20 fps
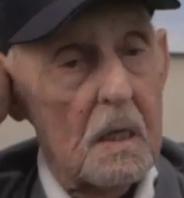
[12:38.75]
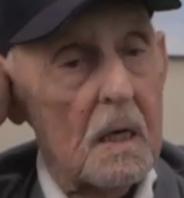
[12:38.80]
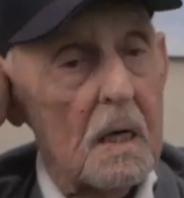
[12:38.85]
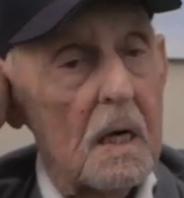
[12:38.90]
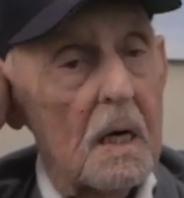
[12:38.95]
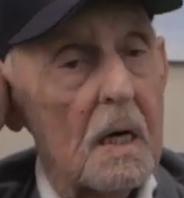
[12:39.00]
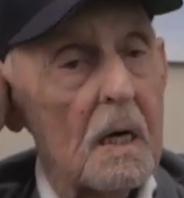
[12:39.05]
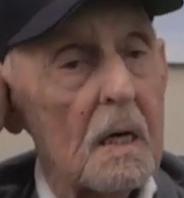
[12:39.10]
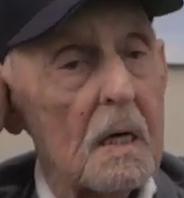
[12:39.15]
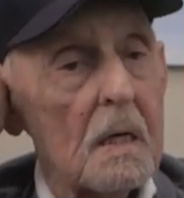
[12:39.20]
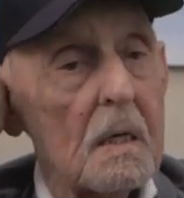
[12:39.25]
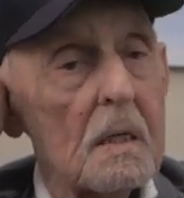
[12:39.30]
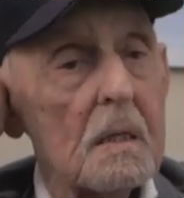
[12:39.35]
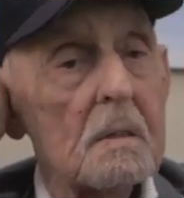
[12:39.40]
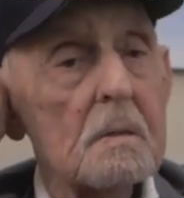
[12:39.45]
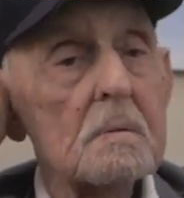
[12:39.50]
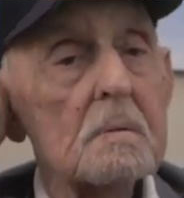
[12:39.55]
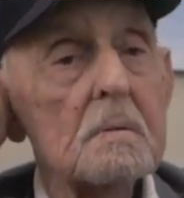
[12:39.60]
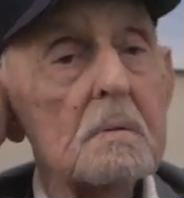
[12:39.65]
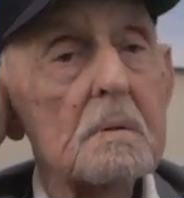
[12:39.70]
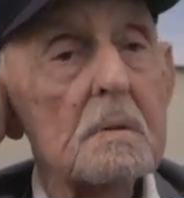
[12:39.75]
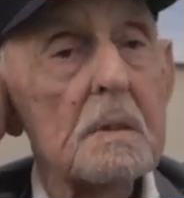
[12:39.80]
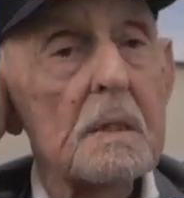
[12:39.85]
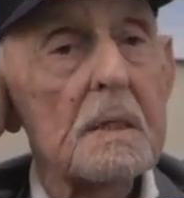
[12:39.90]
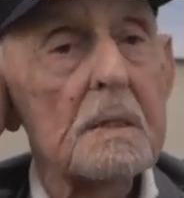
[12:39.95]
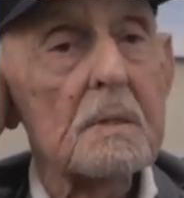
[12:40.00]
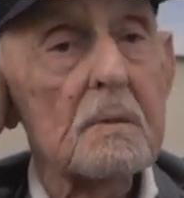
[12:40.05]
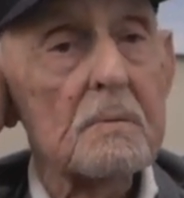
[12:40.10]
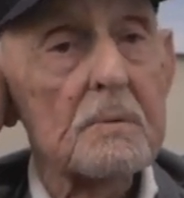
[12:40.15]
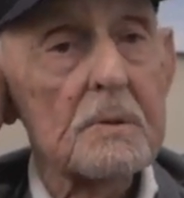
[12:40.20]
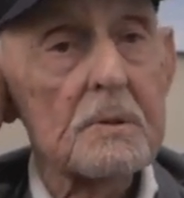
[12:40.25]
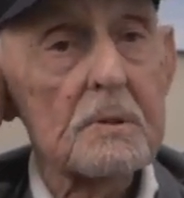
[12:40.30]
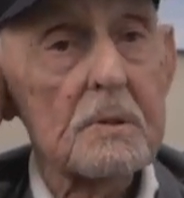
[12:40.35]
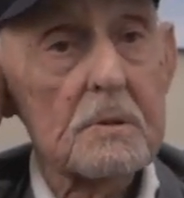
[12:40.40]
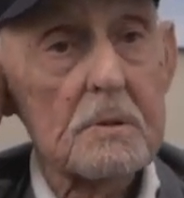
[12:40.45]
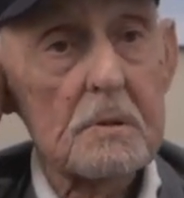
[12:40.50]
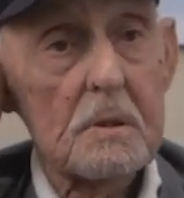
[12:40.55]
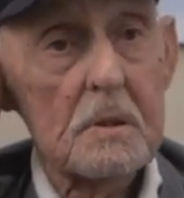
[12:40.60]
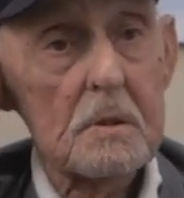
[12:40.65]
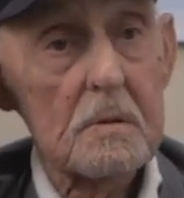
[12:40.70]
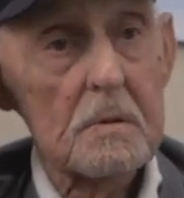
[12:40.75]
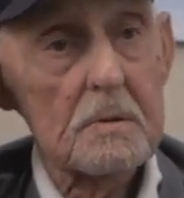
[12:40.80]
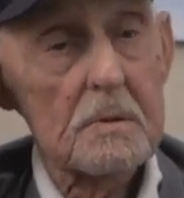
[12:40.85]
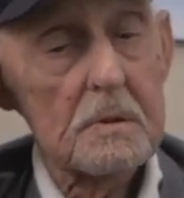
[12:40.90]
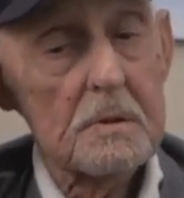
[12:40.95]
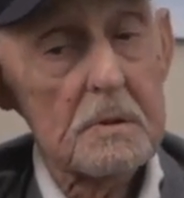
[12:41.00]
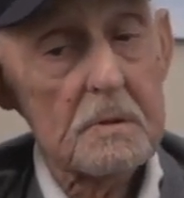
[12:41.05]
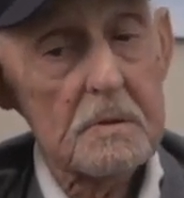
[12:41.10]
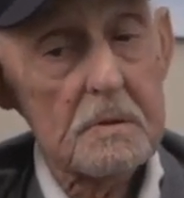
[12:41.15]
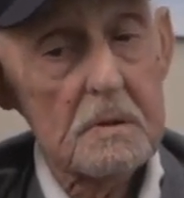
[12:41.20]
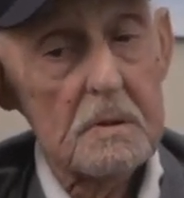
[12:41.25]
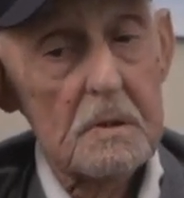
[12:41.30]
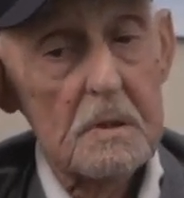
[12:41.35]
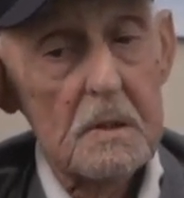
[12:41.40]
uh, and it was you know it was